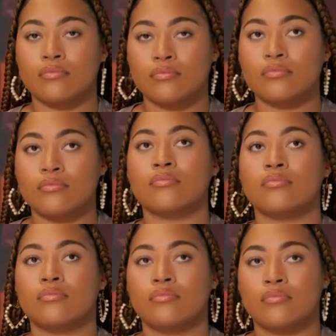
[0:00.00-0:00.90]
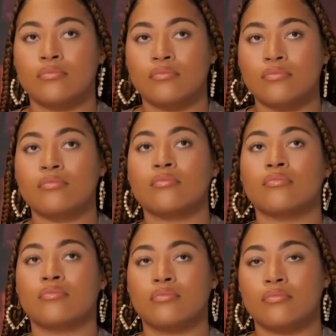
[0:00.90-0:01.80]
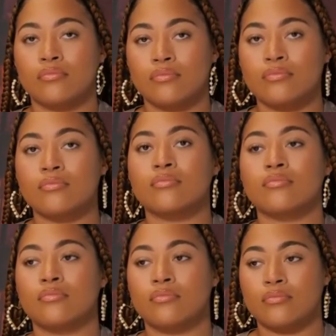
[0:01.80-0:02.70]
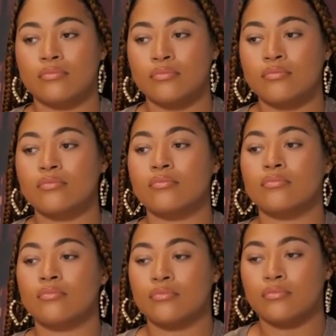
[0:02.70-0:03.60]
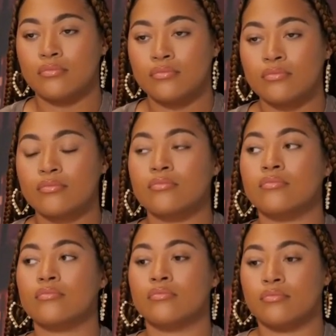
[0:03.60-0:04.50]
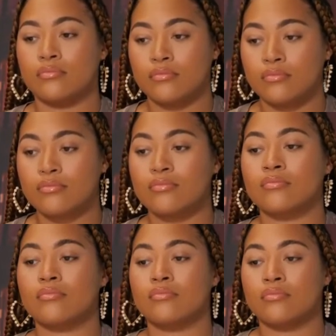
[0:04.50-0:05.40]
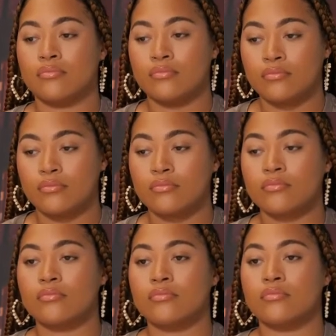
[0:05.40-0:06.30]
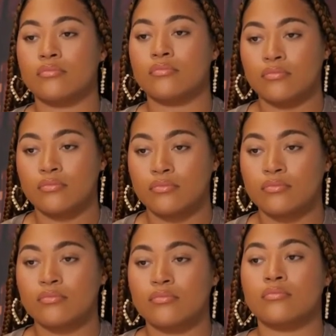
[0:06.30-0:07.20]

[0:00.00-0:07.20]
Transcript: This person isn't speaking.